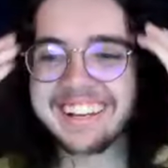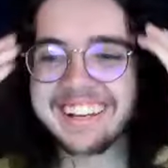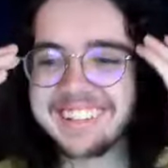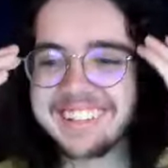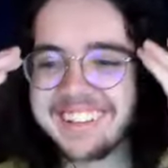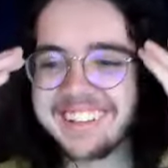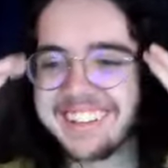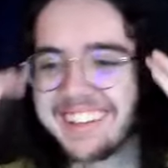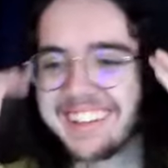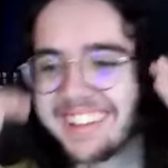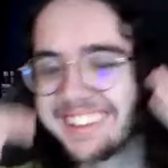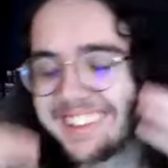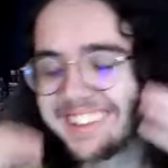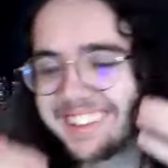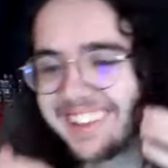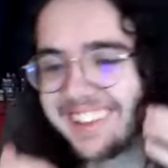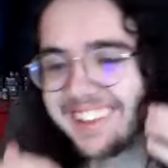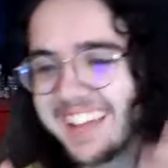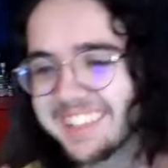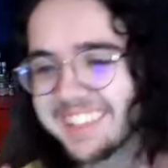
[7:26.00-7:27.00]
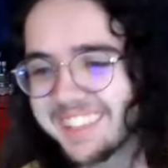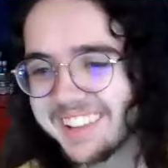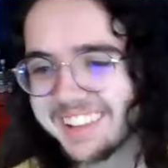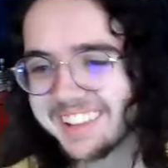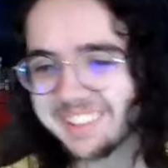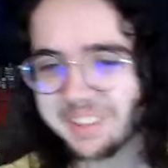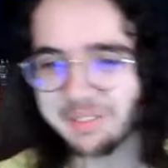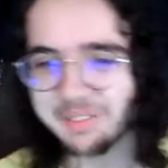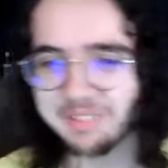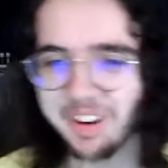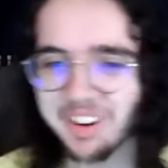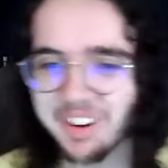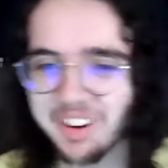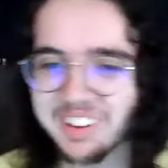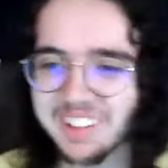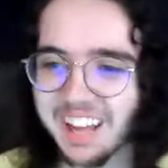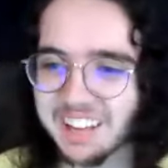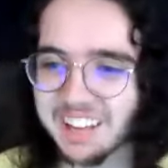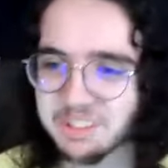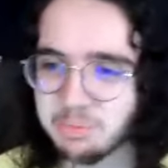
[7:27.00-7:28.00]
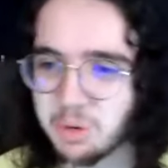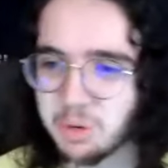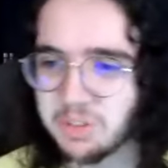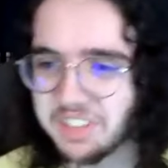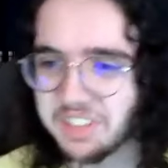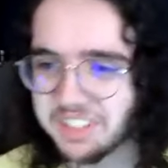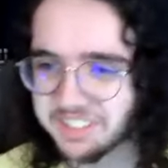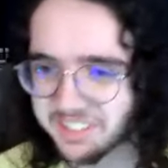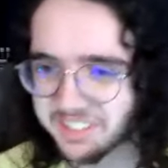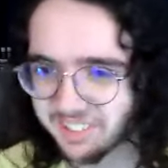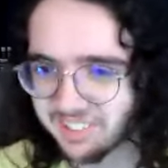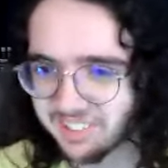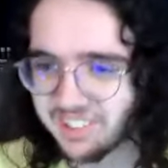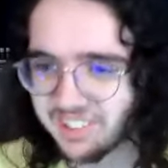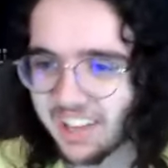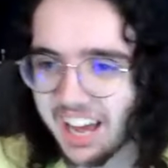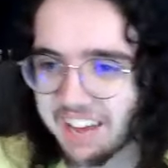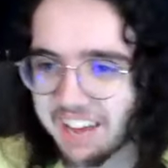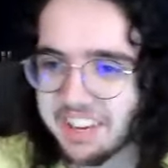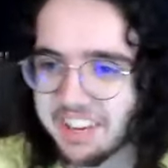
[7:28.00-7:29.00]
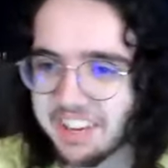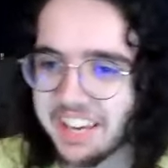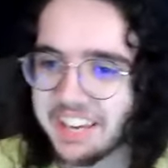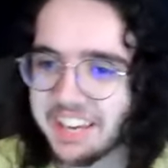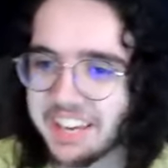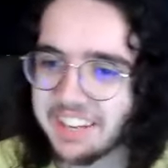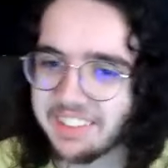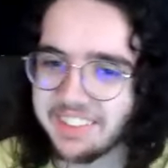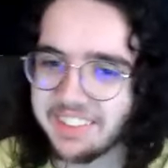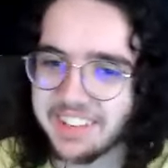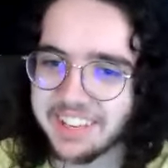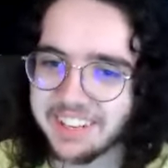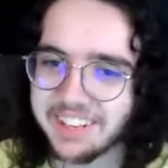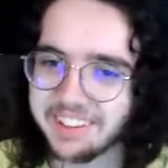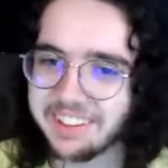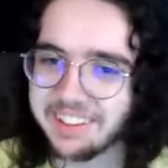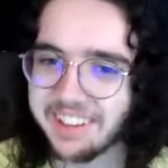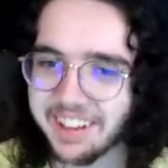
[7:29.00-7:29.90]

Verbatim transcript: the the la- the the very last movie is just Live Aid, and then